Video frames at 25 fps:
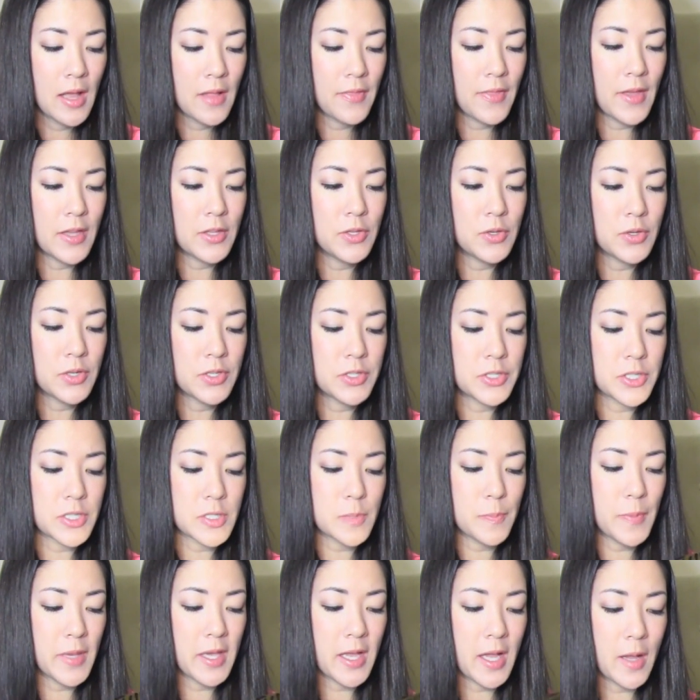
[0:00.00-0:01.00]
then you could
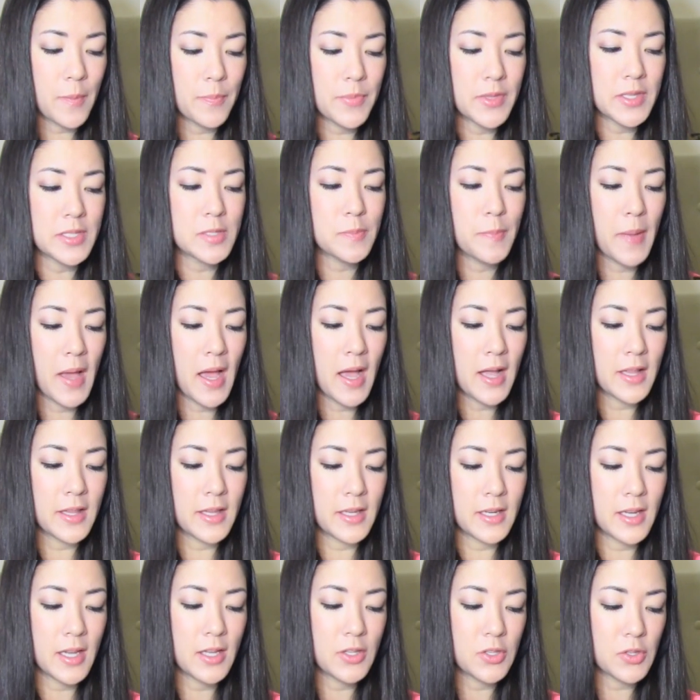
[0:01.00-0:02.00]
just pick up this
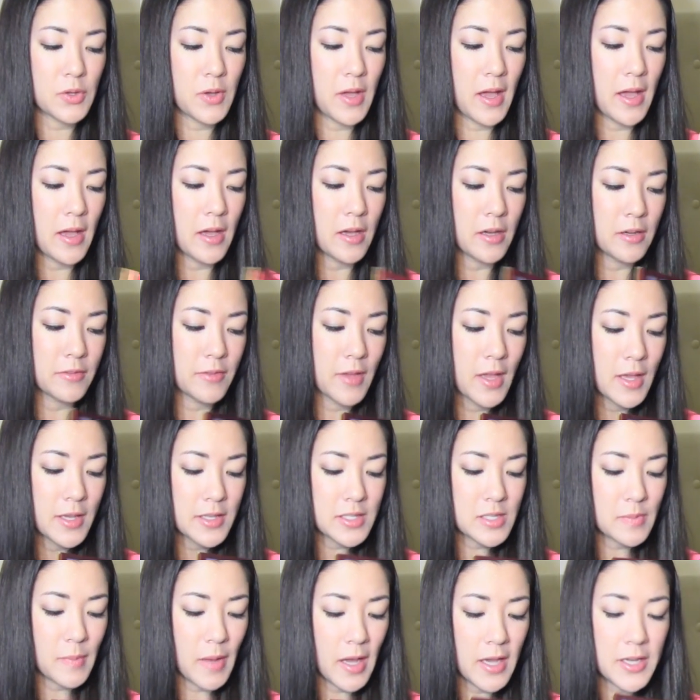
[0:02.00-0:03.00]
palette and you'll have
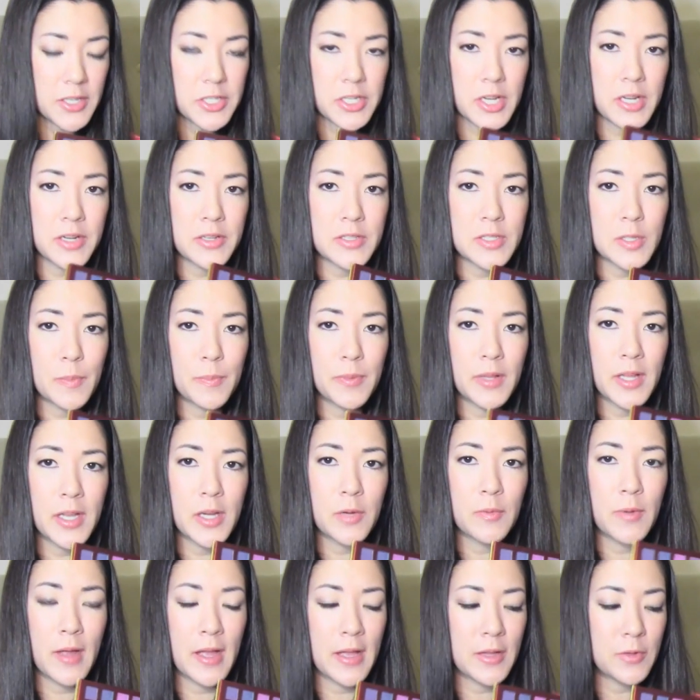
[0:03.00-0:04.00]
some eyeshadows to play
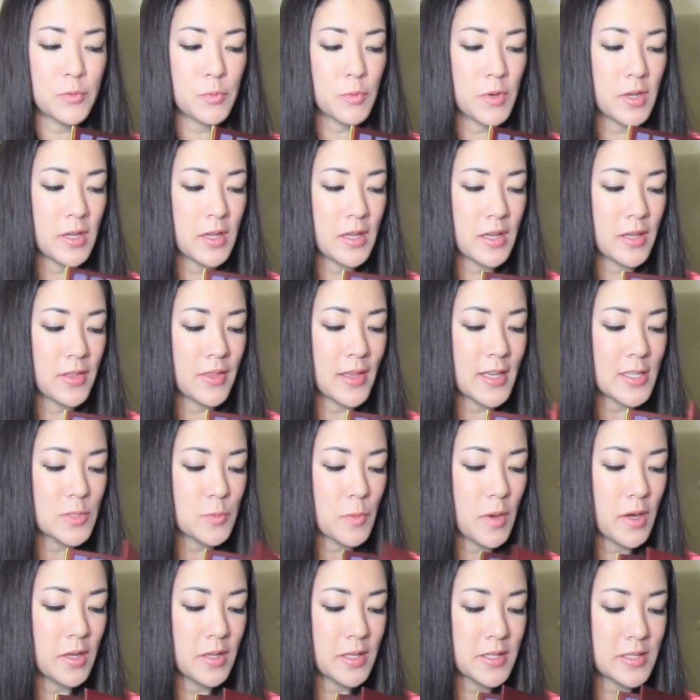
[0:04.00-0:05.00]
around with, as
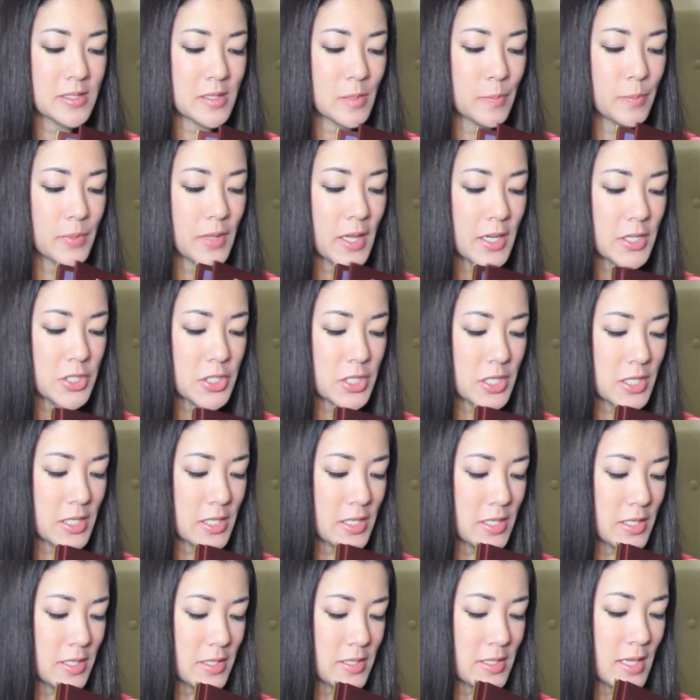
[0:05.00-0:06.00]
well as some
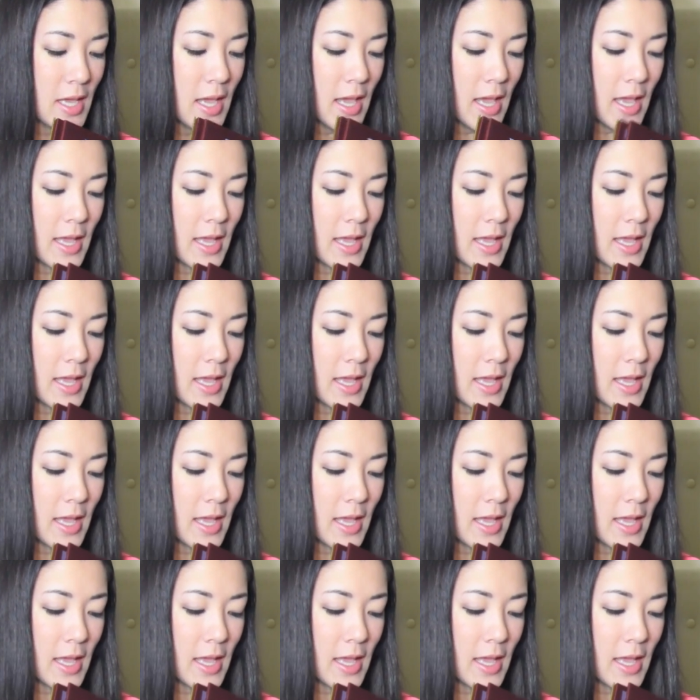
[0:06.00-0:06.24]
blushes